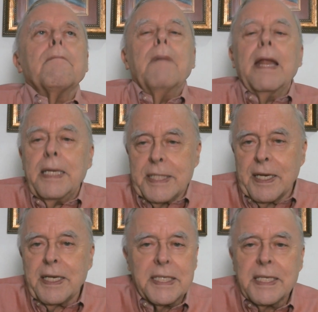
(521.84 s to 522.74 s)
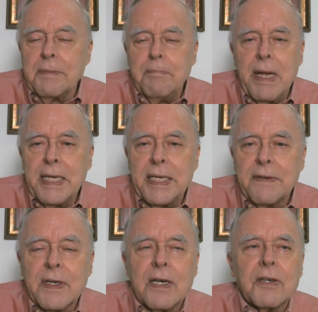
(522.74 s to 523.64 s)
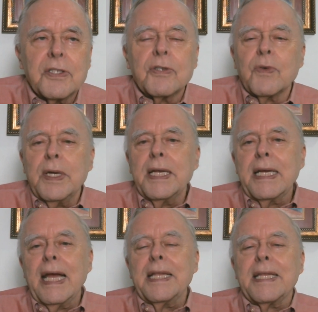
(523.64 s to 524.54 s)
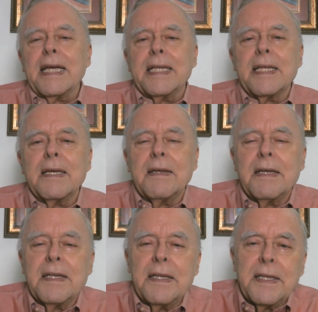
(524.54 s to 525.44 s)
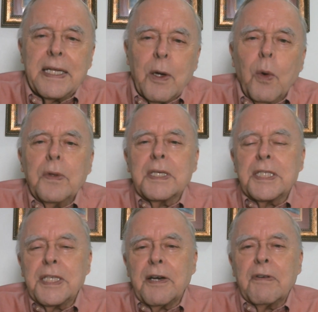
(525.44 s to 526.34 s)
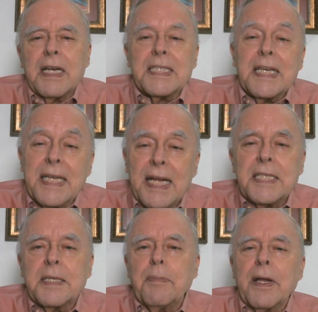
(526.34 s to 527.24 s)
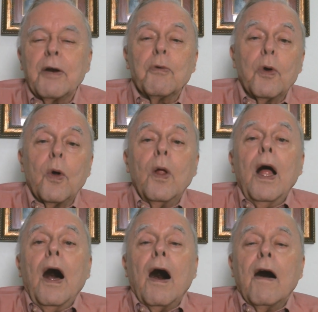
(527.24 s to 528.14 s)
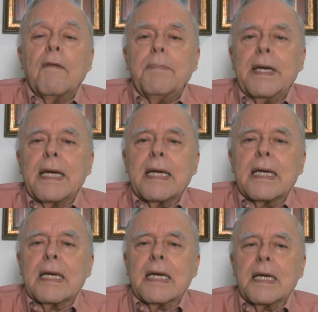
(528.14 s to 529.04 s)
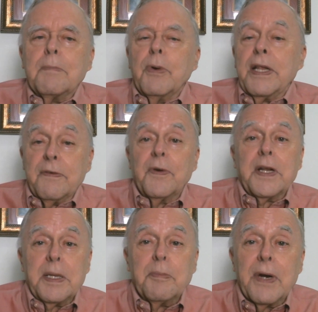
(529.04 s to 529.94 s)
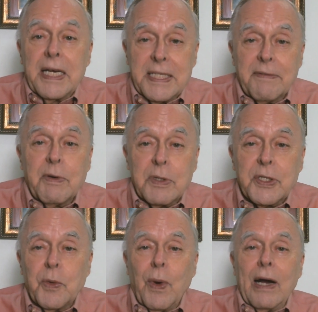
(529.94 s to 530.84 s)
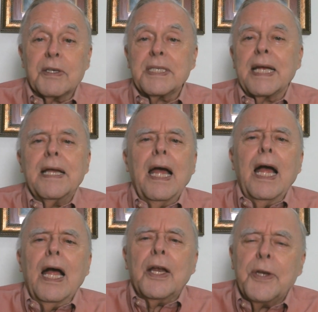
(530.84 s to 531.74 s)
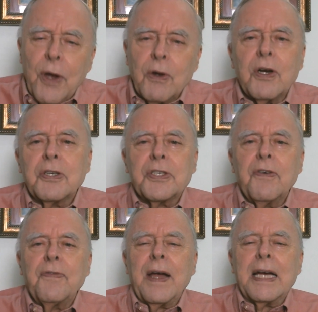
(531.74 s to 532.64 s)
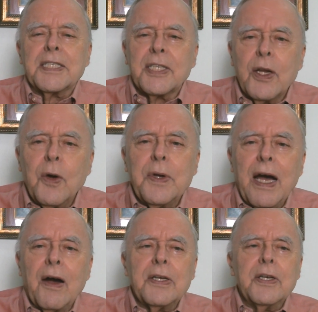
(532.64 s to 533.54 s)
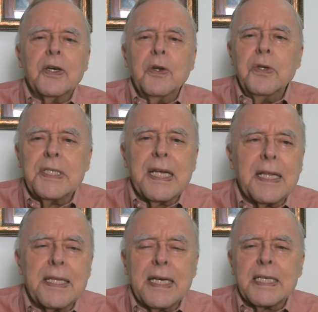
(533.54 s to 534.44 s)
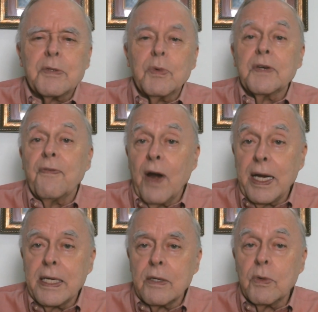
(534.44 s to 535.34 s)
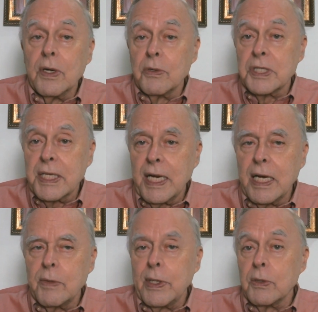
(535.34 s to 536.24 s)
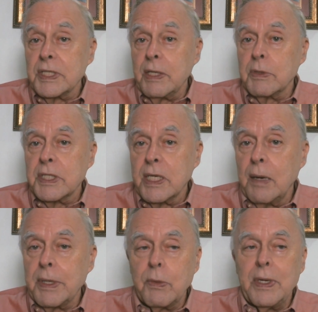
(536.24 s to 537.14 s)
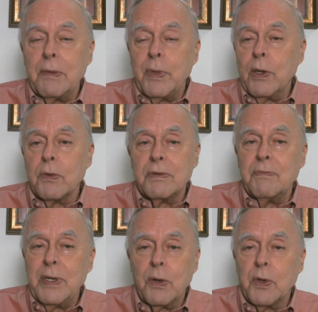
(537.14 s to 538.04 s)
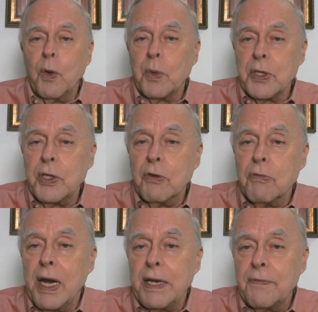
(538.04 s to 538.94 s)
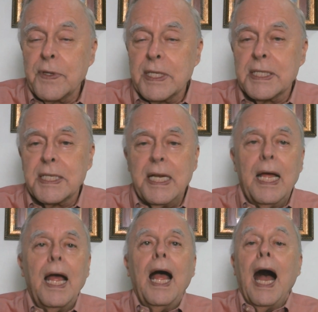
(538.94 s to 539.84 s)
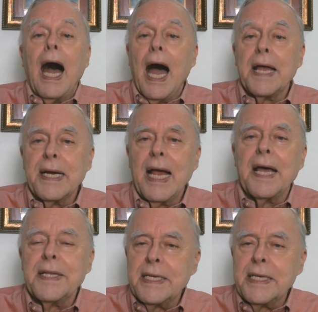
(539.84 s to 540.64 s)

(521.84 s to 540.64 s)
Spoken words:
Many studies in many different cultures will indicate that the oldest generation tends to play a role of putting the foot on the brakes every once in a while, saying, don't go so fast, slow down, you're losing things, we're frightened, we're a little scared, we don't see what's coming, we don't know whether you're ready for this, and on and on.